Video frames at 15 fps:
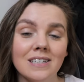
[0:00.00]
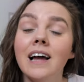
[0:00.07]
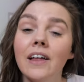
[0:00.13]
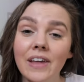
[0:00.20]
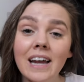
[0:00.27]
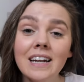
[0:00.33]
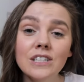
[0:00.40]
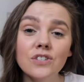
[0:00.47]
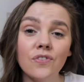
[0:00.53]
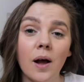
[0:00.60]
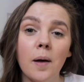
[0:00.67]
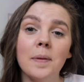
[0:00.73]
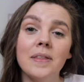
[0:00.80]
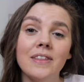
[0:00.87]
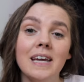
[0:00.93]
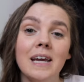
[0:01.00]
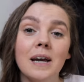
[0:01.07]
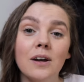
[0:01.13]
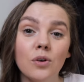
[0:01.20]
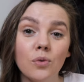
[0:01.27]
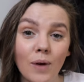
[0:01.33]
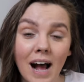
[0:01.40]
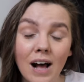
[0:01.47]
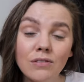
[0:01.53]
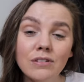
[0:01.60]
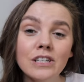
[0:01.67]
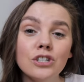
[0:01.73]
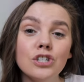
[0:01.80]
Now that is from the ground